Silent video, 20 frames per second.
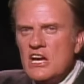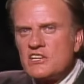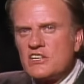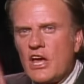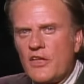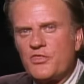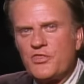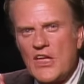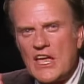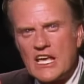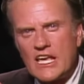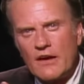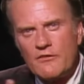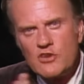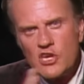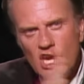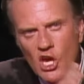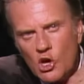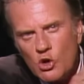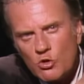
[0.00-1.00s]
to think of
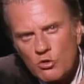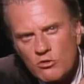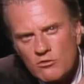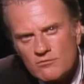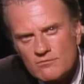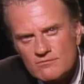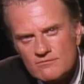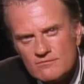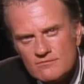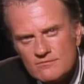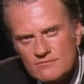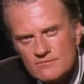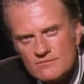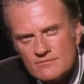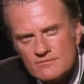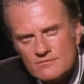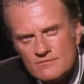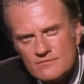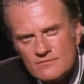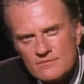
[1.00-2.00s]
you.
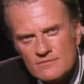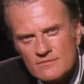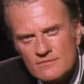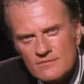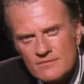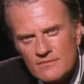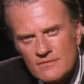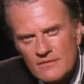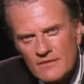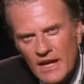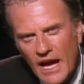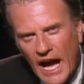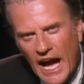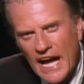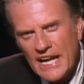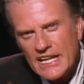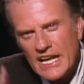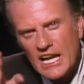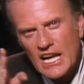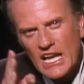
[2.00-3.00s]
And he